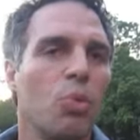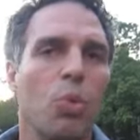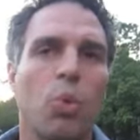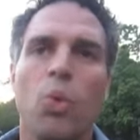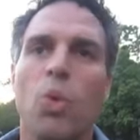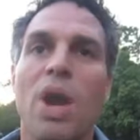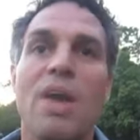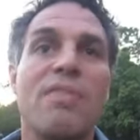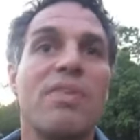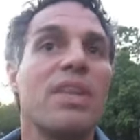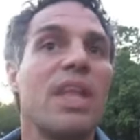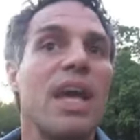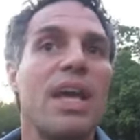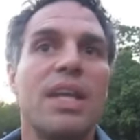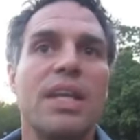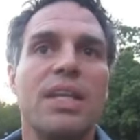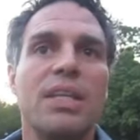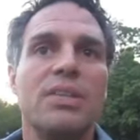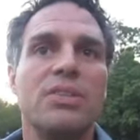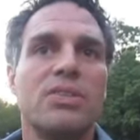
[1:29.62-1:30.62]
whoever
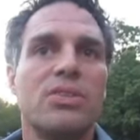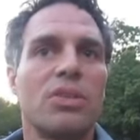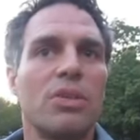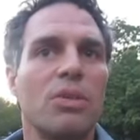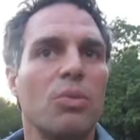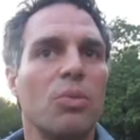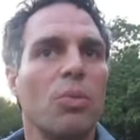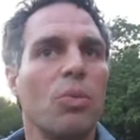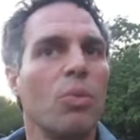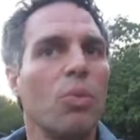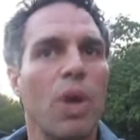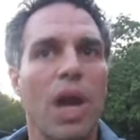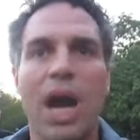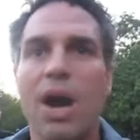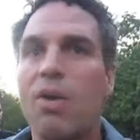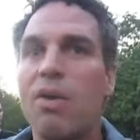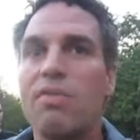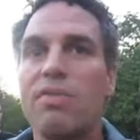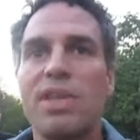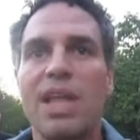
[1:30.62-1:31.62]
that is, or
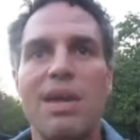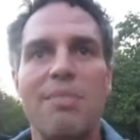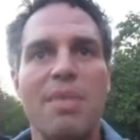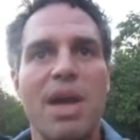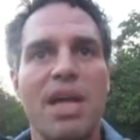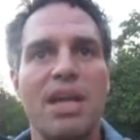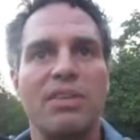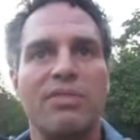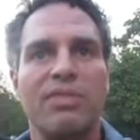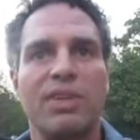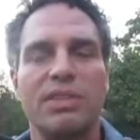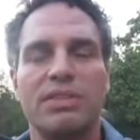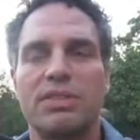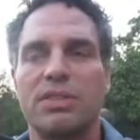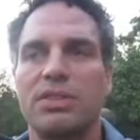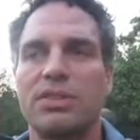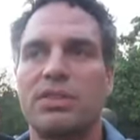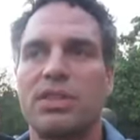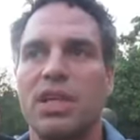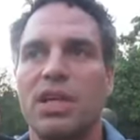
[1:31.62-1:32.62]
however that manifests
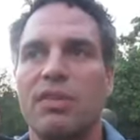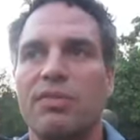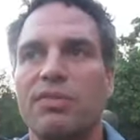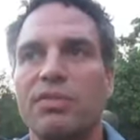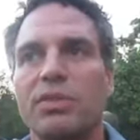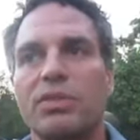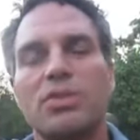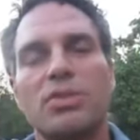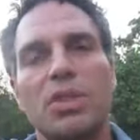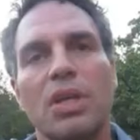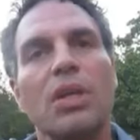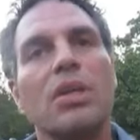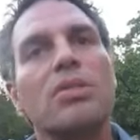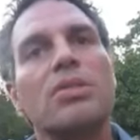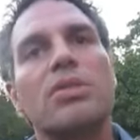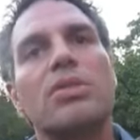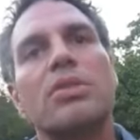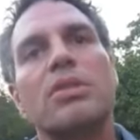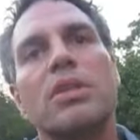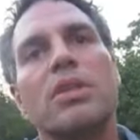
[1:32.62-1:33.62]
itself,
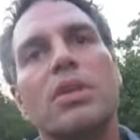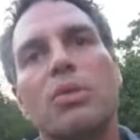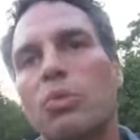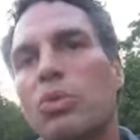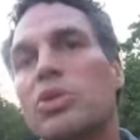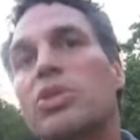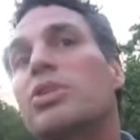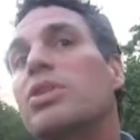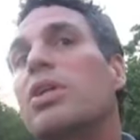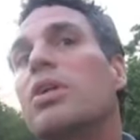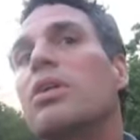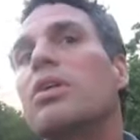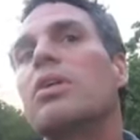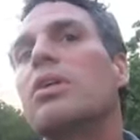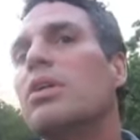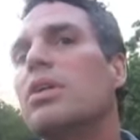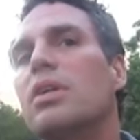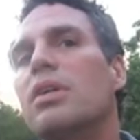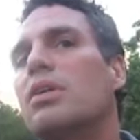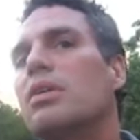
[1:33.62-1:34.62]
we're
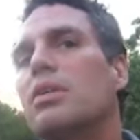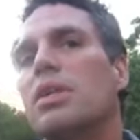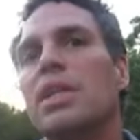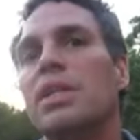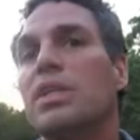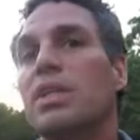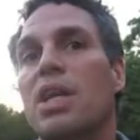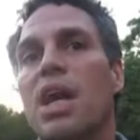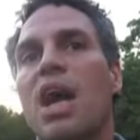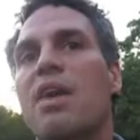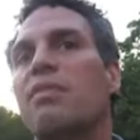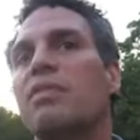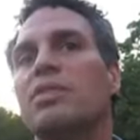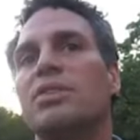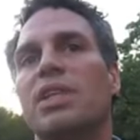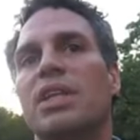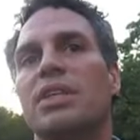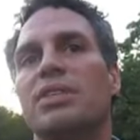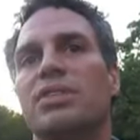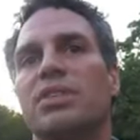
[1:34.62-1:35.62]
still in the
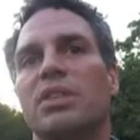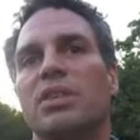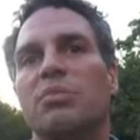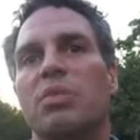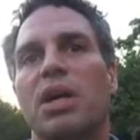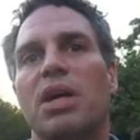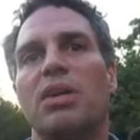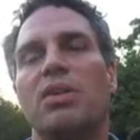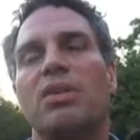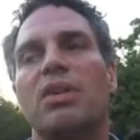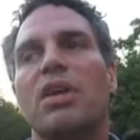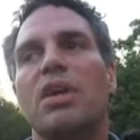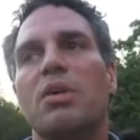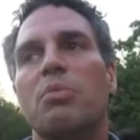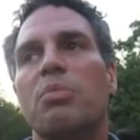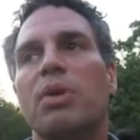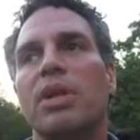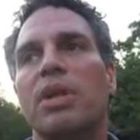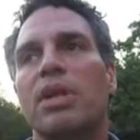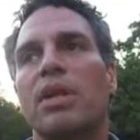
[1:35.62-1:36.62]
conversation about it.
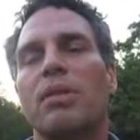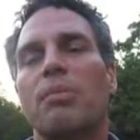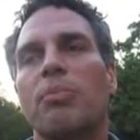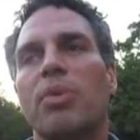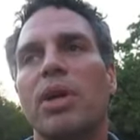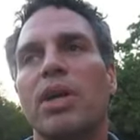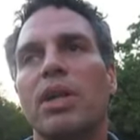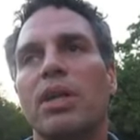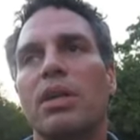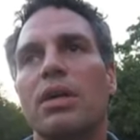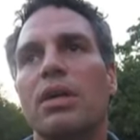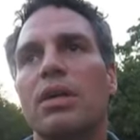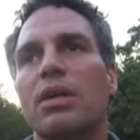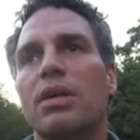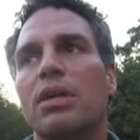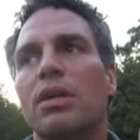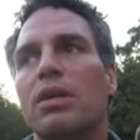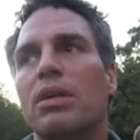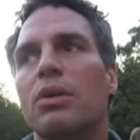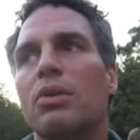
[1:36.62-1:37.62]
But
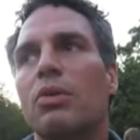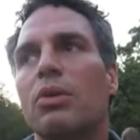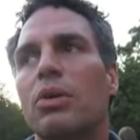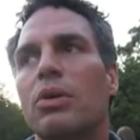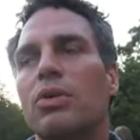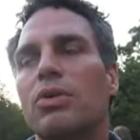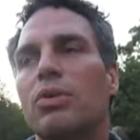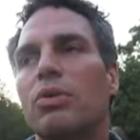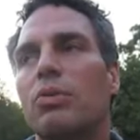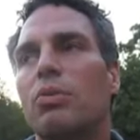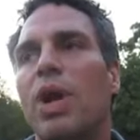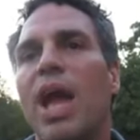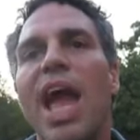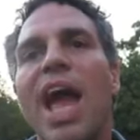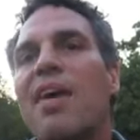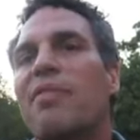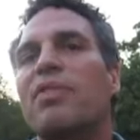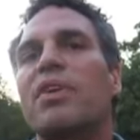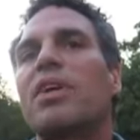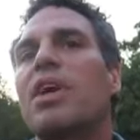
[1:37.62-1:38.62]
we
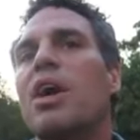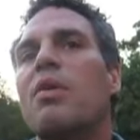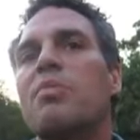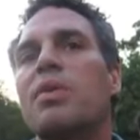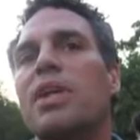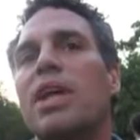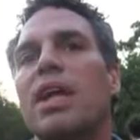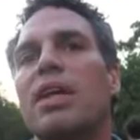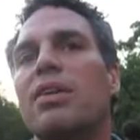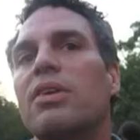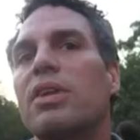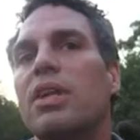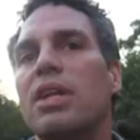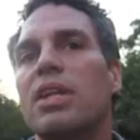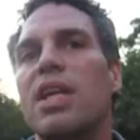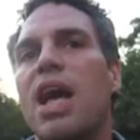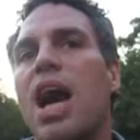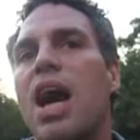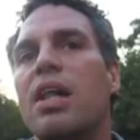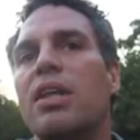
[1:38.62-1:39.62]
have to come together and
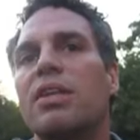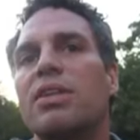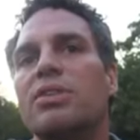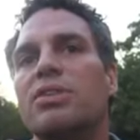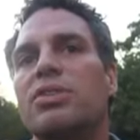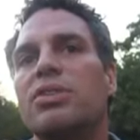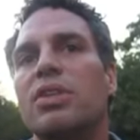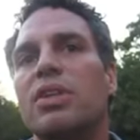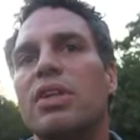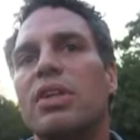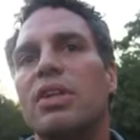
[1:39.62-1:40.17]
acknowledge